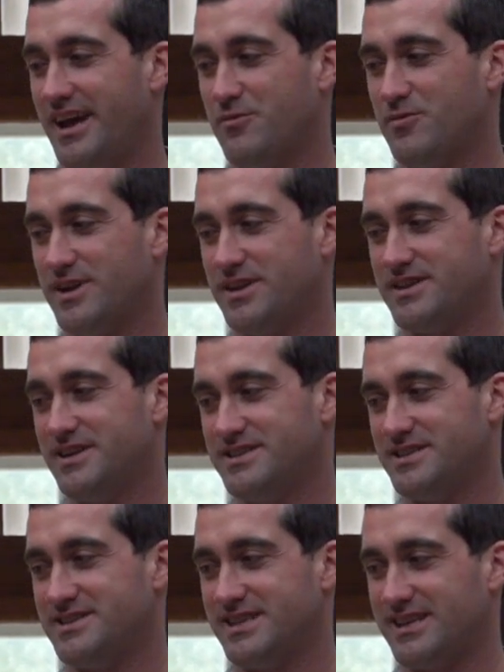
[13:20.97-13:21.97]
And what it
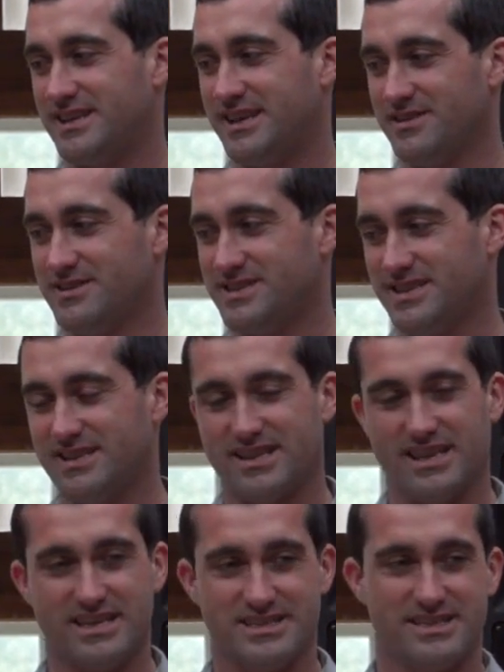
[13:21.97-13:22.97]
does is it kills it and
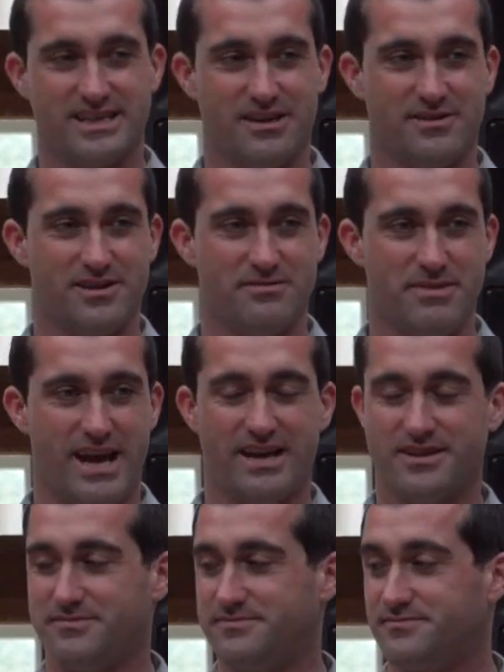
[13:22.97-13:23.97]
lays it down in a
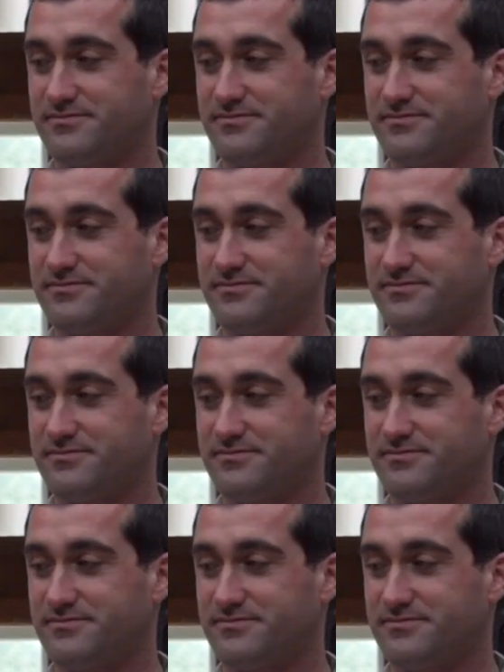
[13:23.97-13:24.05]
mat.